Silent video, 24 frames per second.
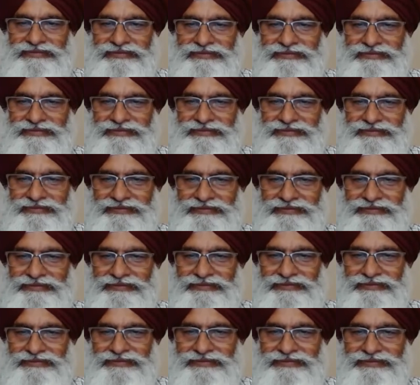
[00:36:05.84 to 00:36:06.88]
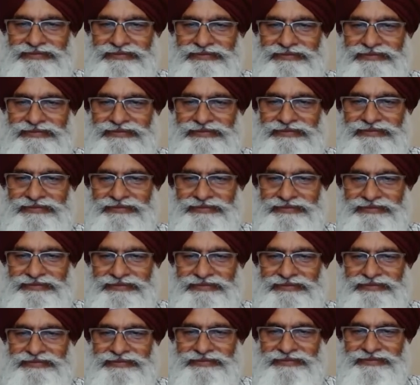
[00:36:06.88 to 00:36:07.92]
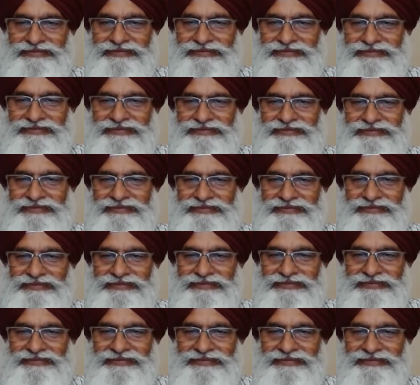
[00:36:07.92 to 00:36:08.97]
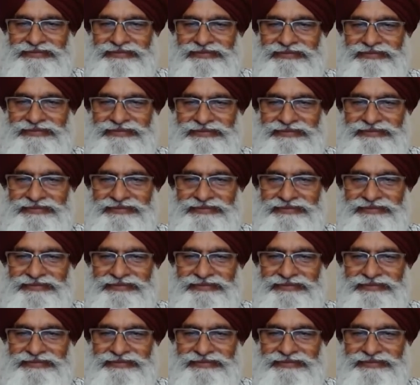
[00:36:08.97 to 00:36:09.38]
(not speaking)